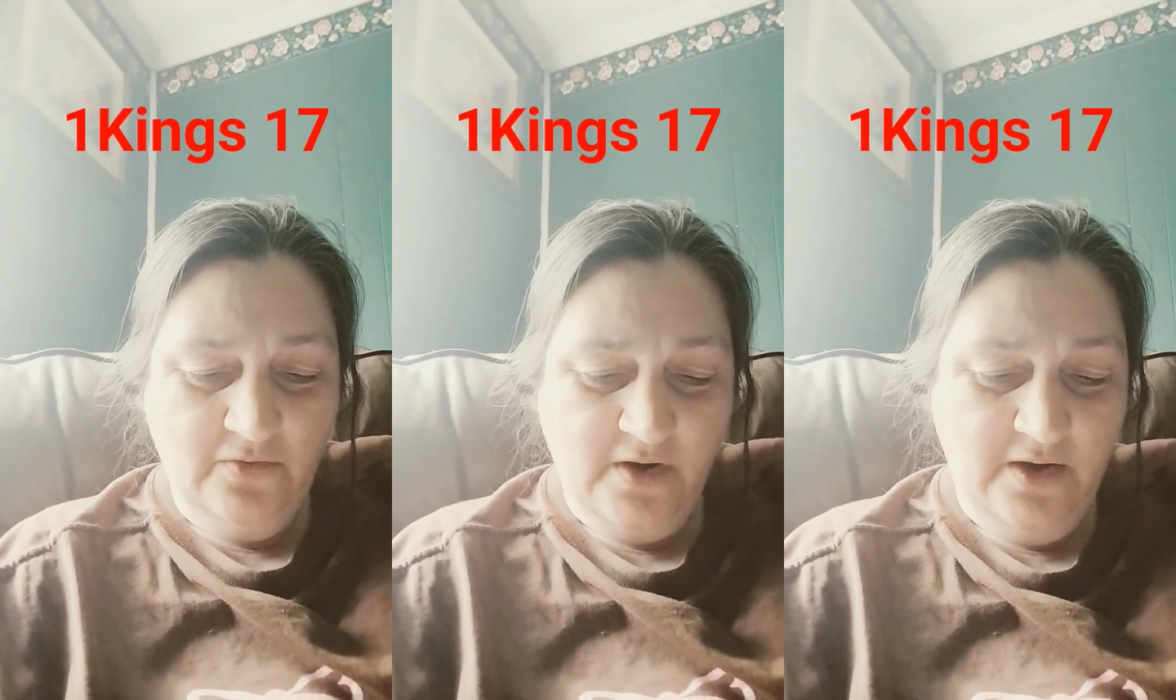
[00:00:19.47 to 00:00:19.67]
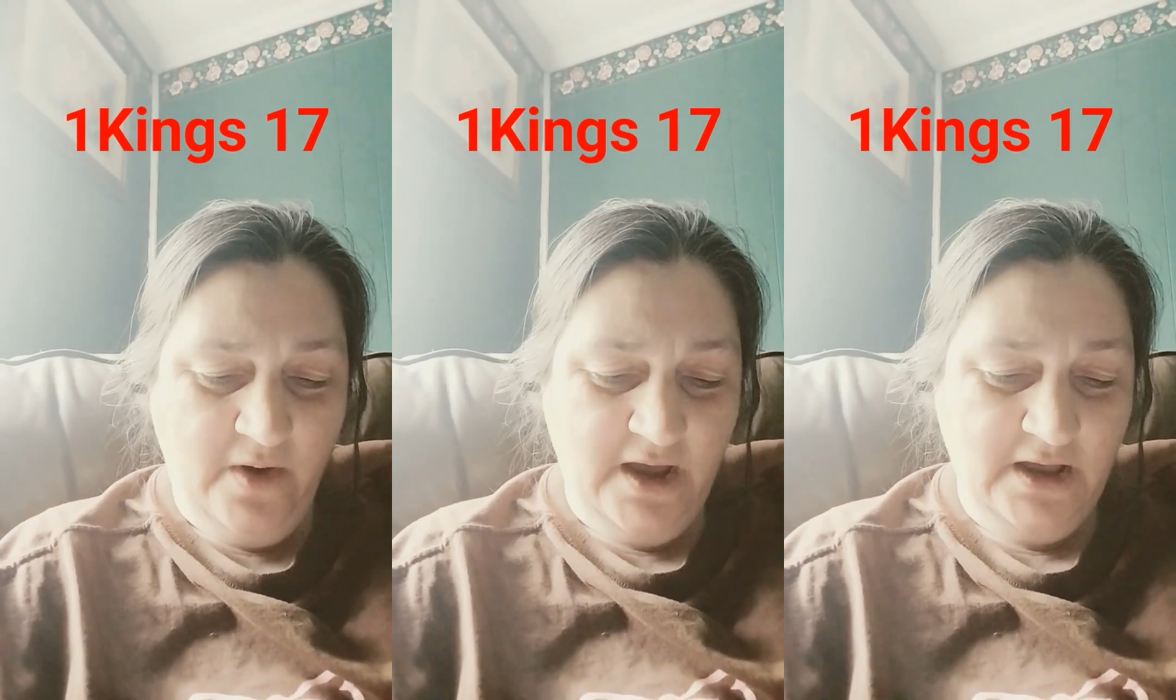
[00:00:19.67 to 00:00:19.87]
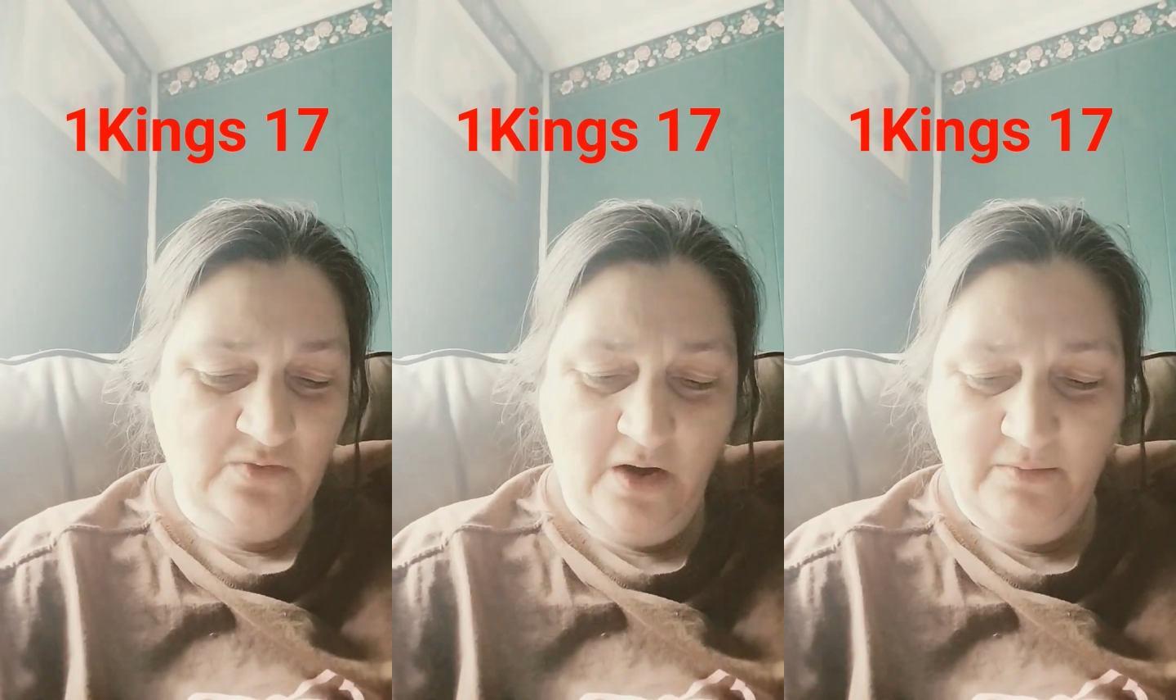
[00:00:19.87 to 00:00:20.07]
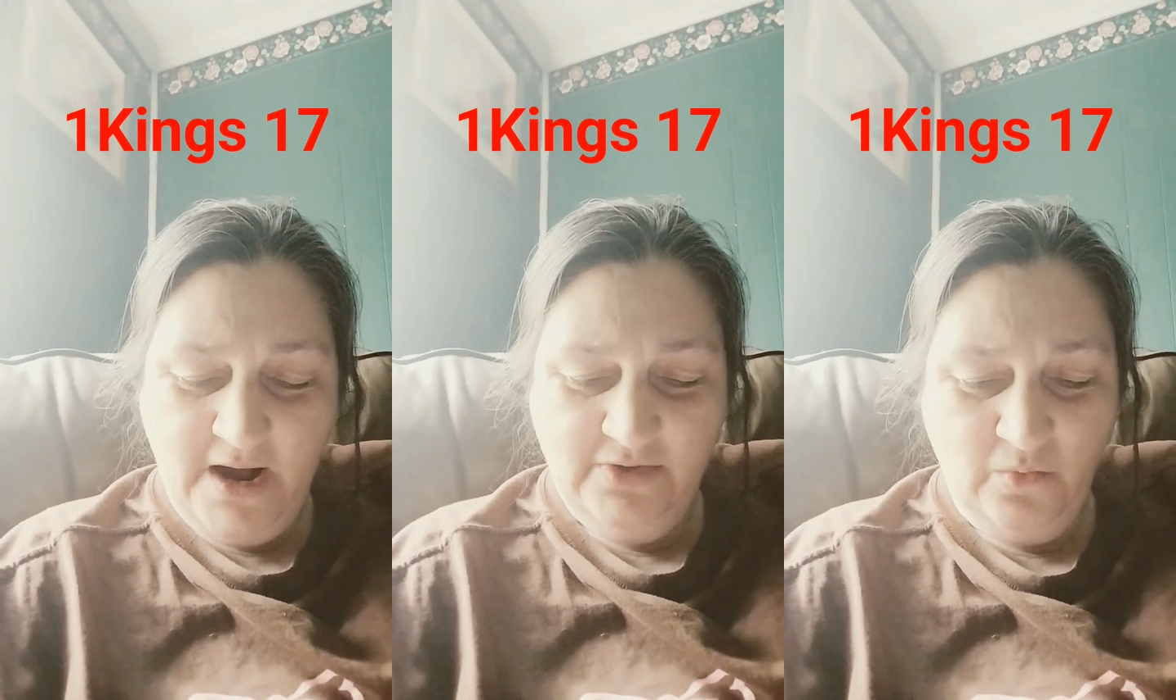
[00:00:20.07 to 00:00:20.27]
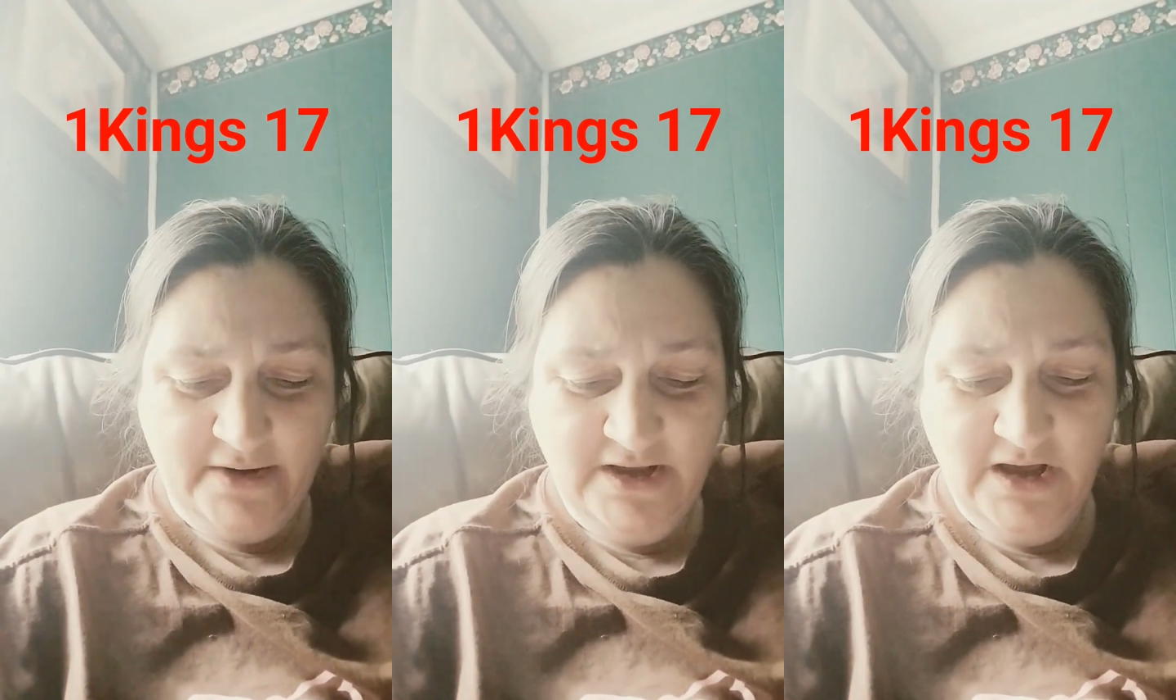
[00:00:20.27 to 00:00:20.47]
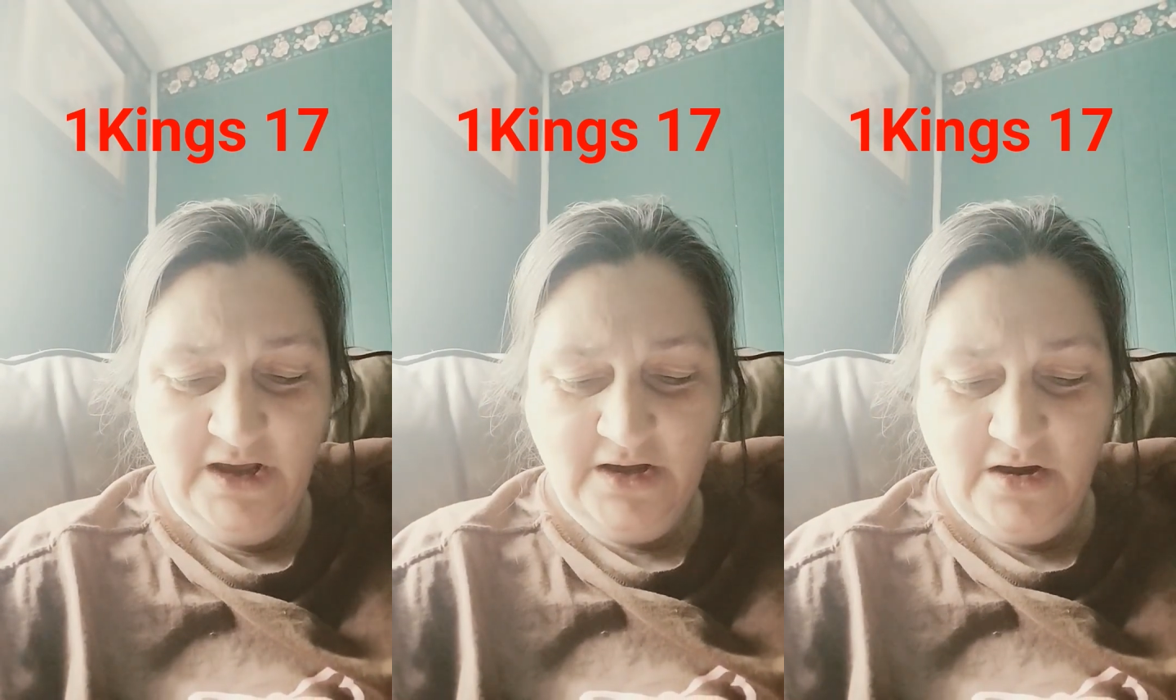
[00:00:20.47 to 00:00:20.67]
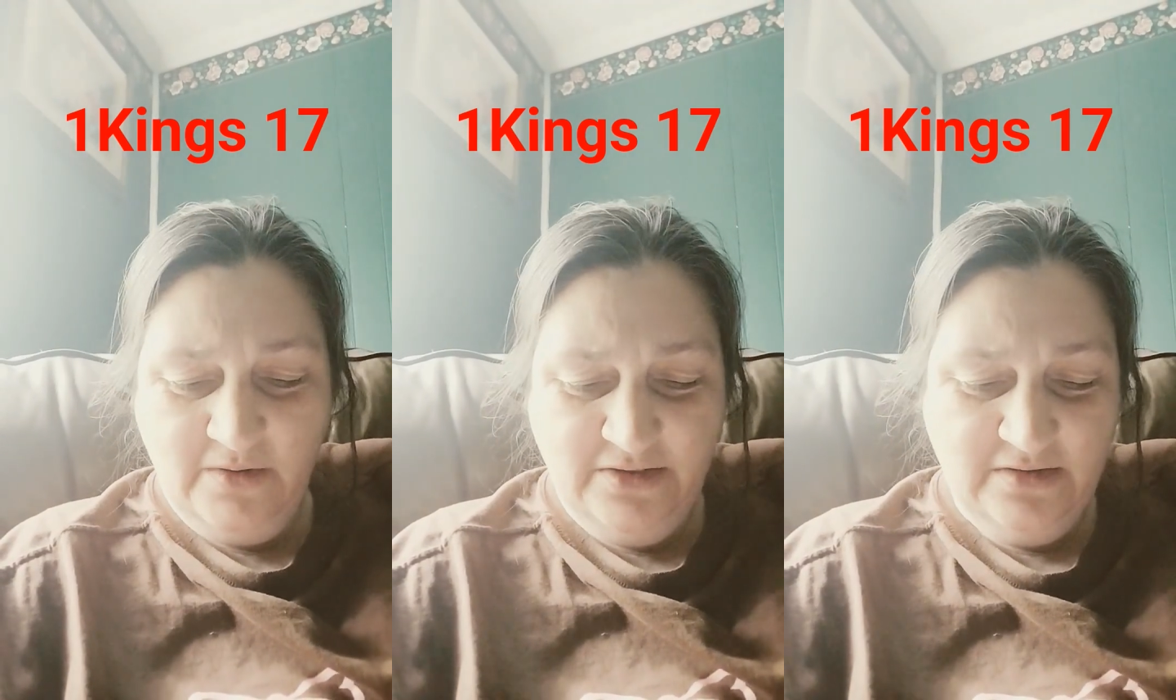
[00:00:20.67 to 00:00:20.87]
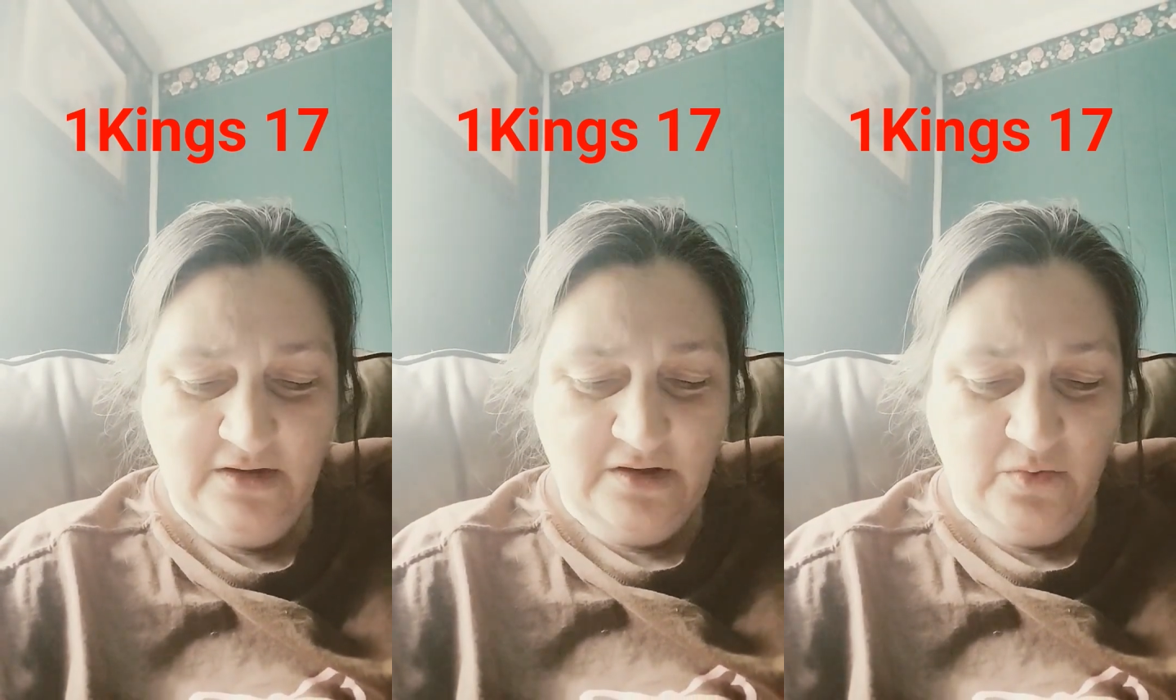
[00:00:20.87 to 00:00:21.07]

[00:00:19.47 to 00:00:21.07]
for he went and dwelt by the Wadi Kerith,